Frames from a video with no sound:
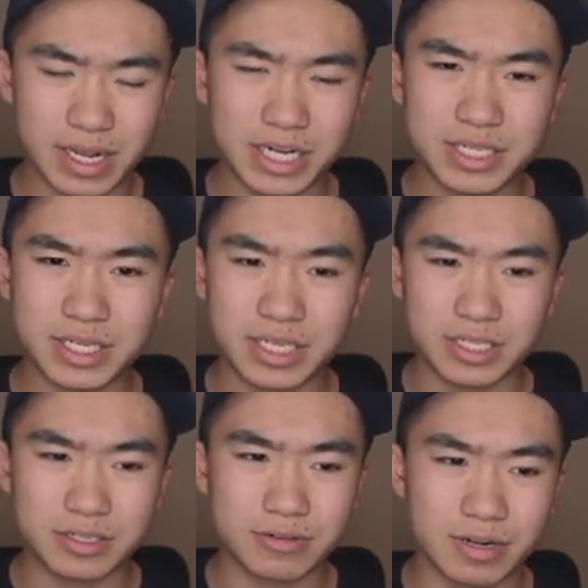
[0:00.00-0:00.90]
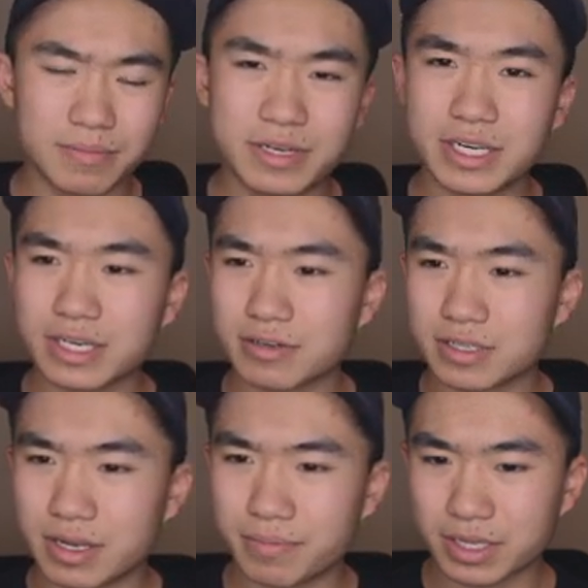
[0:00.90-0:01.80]
H C Trebnik or
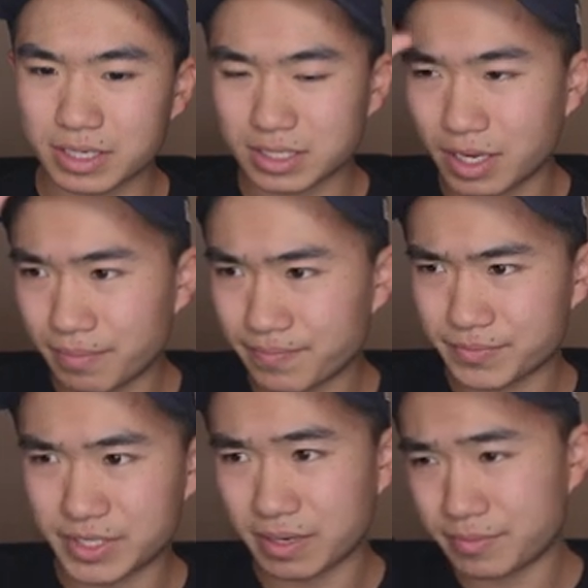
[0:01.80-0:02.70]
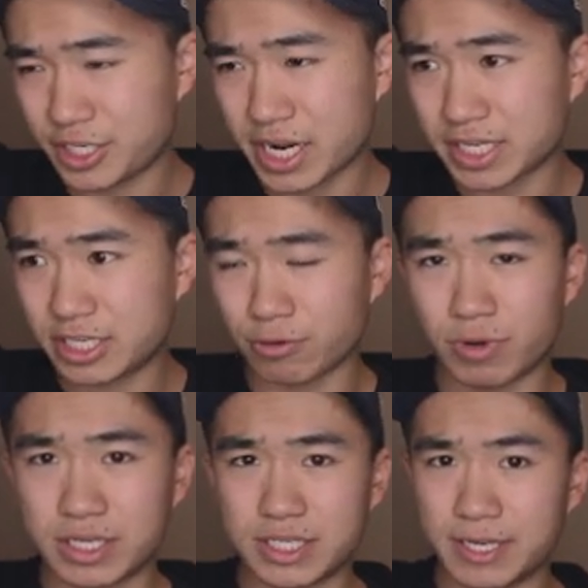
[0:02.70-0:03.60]
something, some some Czech tier
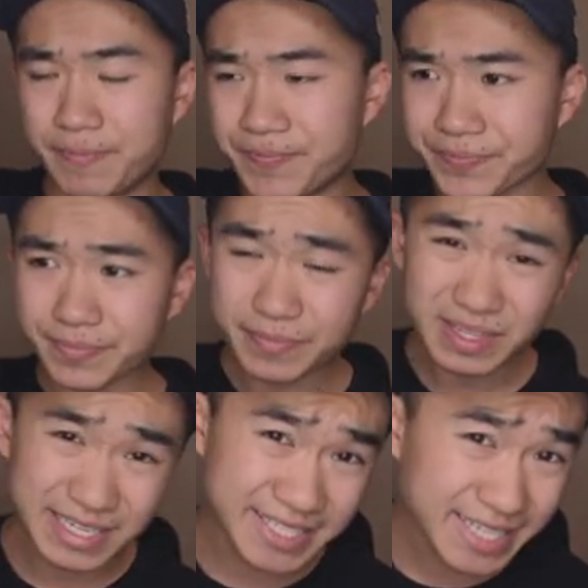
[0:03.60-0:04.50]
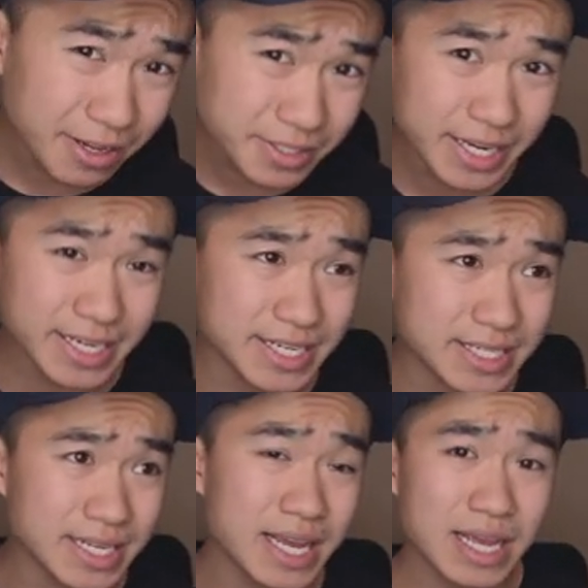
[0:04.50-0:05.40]
one team. It sounds like
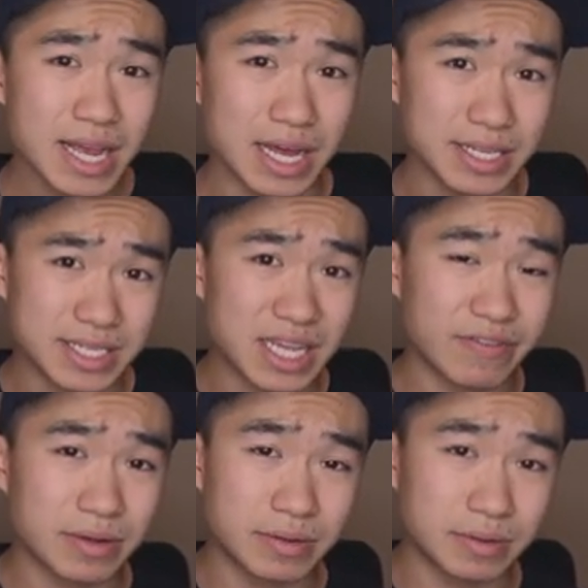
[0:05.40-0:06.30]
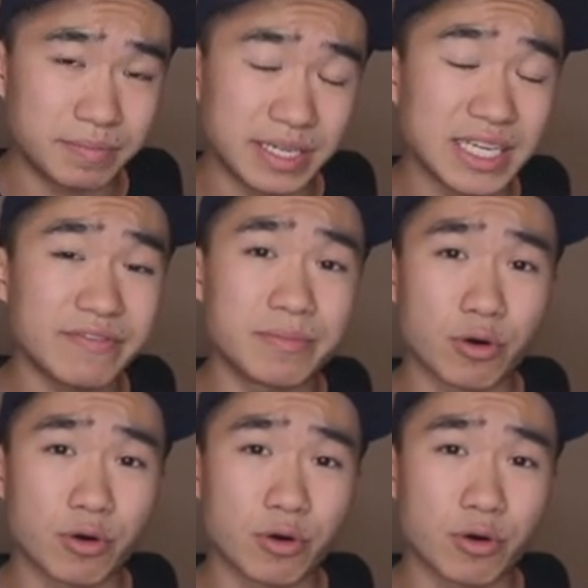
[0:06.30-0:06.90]
he's at least giving being given